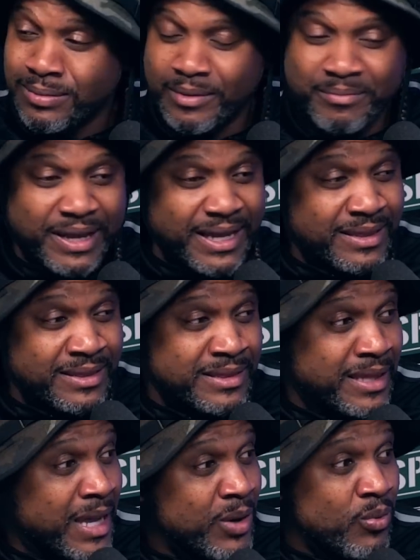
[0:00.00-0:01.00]
Oh, man.
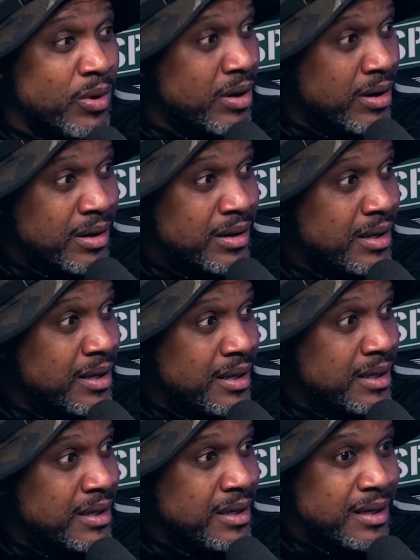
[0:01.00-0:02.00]
They were
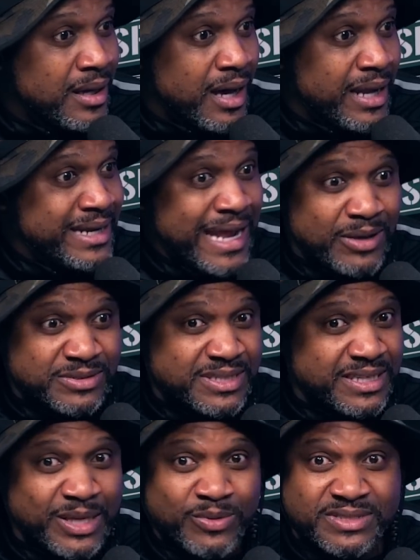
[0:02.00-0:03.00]

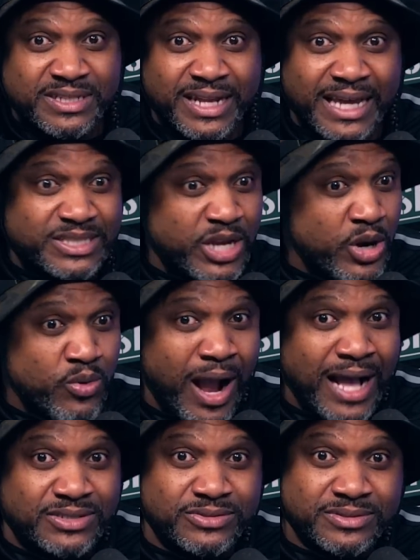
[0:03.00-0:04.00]
announcing he was the next Aaron
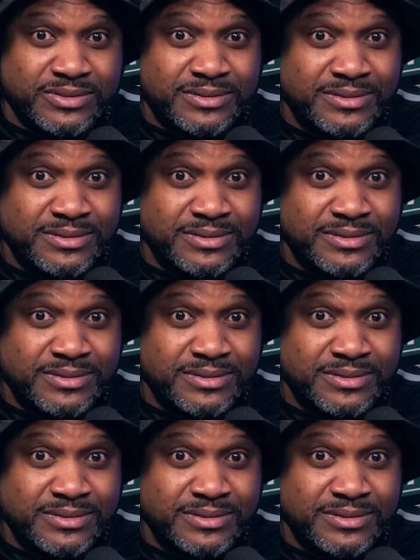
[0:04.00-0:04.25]
Rodgers.